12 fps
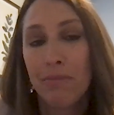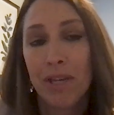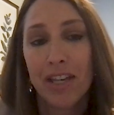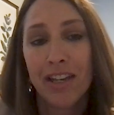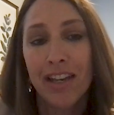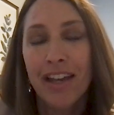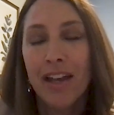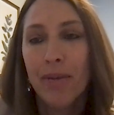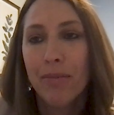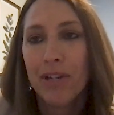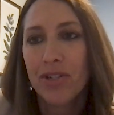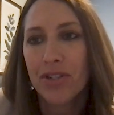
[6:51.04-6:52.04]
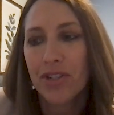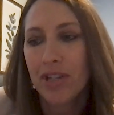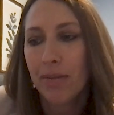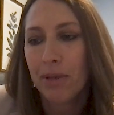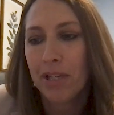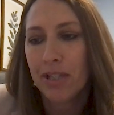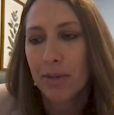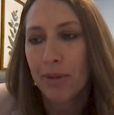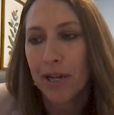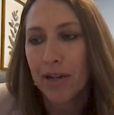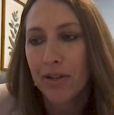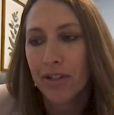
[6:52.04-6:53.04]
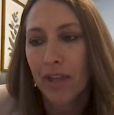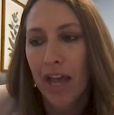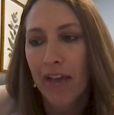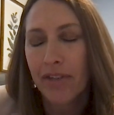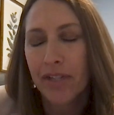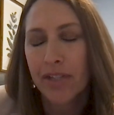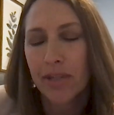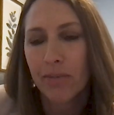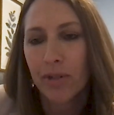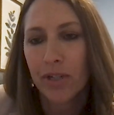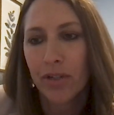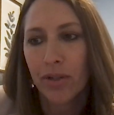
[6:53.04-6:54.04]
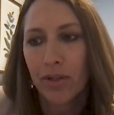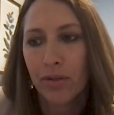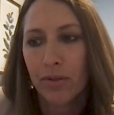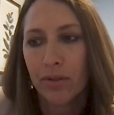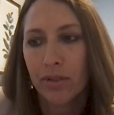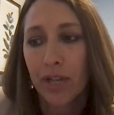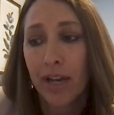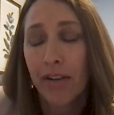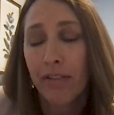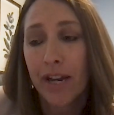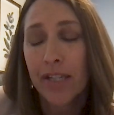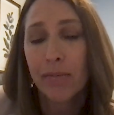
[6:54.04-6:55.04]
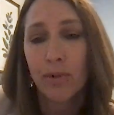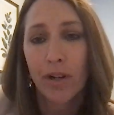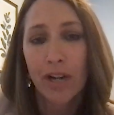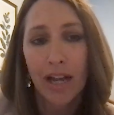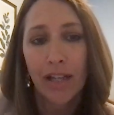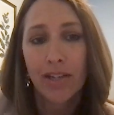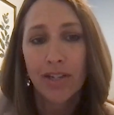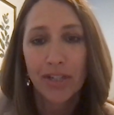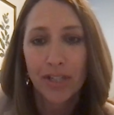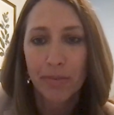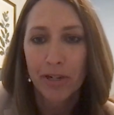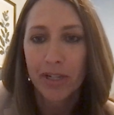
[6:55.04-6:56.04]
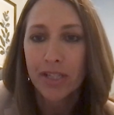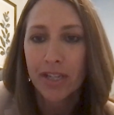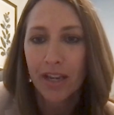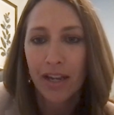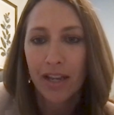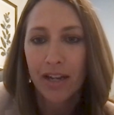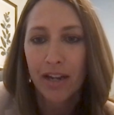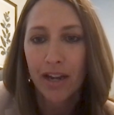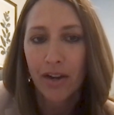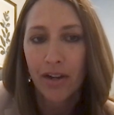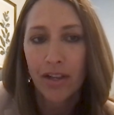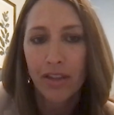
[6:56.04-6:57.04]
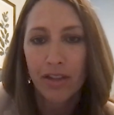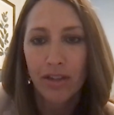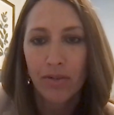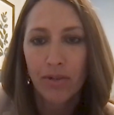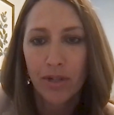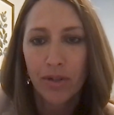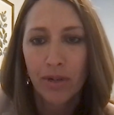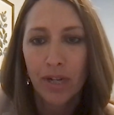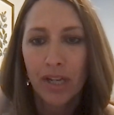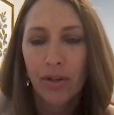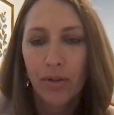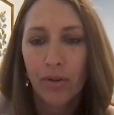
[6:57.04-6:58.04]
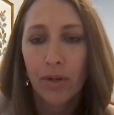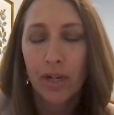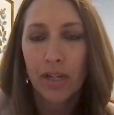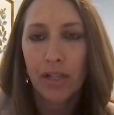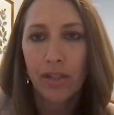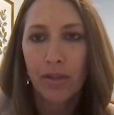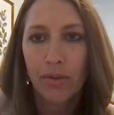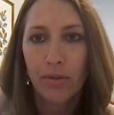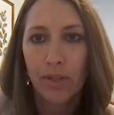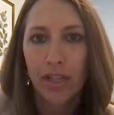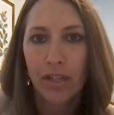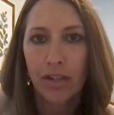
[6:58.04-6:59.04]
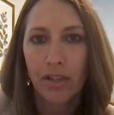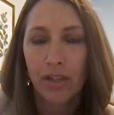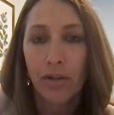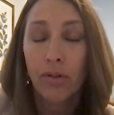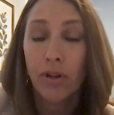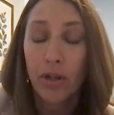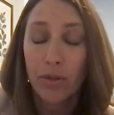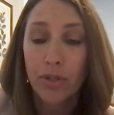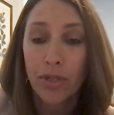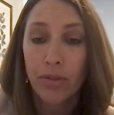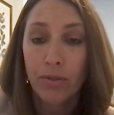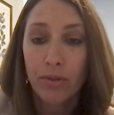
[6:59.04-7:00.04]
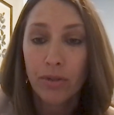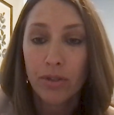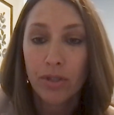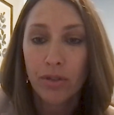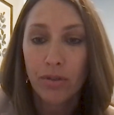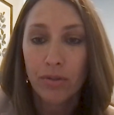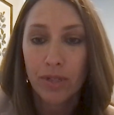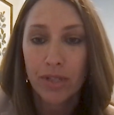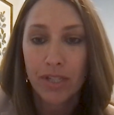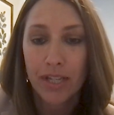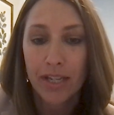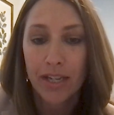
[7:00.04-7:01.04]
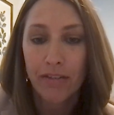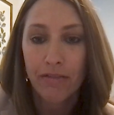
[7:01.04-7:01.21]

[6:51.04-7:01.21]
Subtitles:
me, mentorship is about having someone who kind of has more knowledge and experience in an area than you do, who you can, go to seek